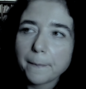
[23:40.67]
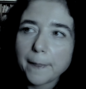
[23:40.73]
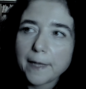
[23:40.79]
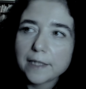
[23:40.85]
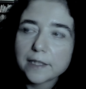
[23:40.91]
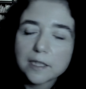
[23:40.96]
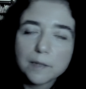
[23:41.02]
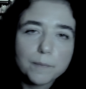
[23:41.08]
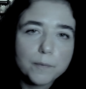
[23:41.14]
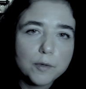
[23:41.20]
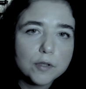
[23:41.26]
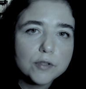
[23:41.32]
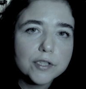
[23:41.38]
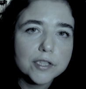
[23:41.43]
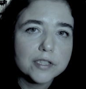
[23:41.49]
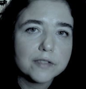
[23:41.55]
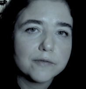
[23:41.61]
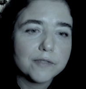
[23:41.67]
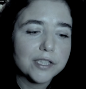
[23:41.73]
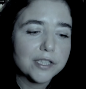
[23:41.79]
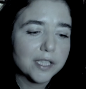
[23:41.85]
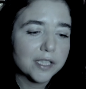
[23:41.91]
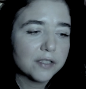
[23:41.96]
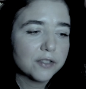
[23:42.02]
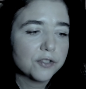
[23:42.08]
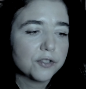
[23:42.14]
as composers, we
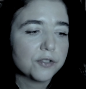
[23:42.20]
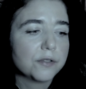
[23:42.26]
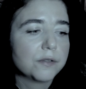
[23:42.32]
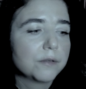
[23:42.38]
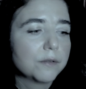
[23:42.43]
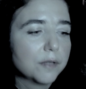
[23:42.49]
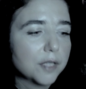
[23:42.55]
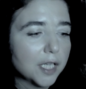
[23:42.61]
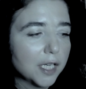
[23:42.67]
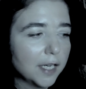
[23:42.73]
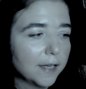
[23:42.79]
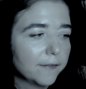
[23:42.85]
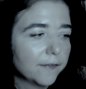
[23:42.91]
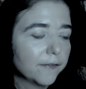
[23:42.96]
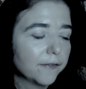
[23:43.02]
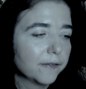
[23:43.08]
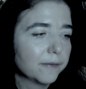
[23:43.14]
tend to have